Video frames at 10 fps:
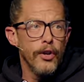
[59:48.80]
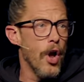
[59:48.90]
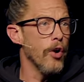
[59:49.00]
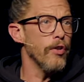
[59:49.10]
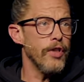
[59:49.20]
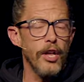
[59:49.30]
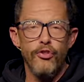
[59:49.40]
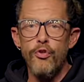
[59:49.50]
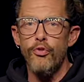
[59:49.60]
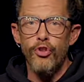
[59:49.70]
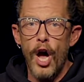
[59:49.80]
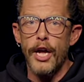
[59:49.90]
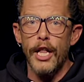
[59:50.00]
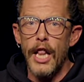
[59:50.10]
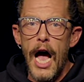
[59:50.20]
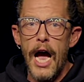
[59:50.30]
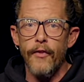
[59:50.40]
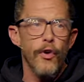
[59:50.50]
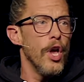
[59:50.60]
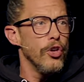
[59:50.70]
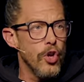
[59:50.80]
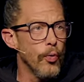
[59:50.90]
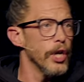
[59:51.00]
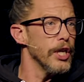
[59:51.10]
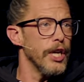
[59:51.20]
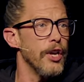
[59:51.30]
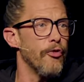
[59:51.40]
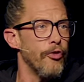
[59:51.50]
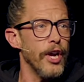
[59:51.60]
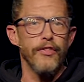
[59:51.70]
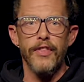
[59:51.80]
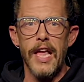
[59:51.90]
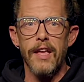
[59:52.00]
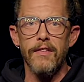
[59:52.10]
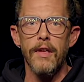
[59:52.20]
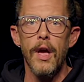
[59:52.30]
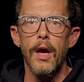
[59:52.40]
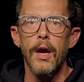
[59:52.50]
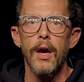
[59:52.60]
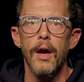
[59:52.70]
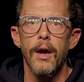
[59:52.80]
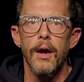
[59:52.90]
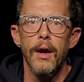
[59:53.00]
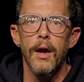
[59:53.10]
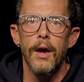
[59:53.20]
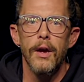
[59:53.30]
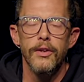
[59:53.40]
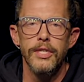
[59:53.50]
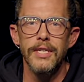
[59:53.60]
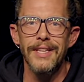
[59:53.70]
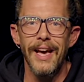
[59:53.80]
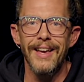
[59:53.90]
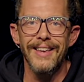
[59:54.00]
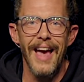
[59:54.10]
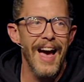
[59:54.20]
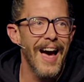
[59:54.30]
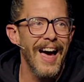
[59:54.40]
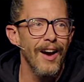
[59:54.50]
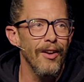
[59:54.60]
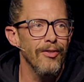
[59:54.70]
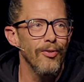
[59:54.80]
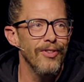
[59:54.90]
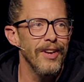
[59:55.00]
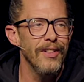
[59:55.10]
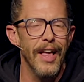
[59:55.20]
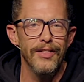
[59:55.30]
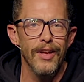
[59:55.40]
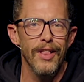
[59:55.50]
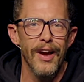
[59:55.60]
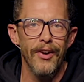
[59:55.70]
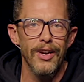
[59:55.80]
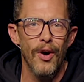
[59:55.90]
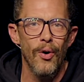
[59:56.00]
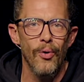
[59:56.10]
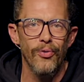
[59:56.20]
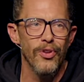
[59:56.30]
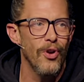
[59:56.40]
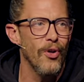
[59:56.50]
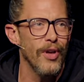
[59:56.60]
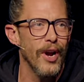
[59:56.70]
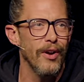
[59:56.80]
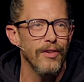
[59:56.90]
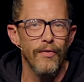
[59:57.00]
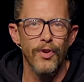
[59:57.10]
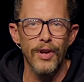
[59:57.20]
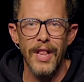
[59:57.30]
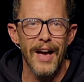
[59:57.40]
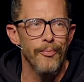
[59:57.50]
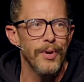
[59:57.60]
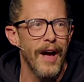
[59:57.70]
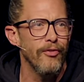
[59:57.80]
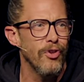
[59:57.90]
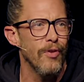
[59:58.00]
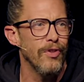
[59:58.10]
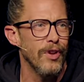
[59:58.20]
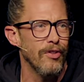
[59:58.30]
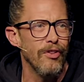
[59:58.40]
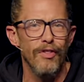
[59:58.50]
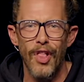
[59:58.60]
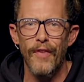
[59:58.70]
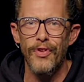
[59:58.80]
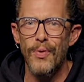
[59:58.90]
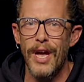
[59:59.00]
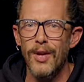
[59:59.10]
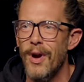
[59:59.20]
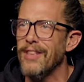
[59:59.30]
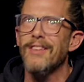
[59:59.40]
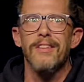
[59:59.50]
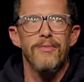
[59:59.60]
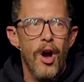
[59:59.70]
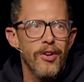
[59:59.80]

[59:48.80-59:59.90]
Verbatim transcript: notice that you suck at life. You really need to fix this. She's like, yeah, I also see like the glaring holes in all the areas of your life, but I've chosen to just love you anyways because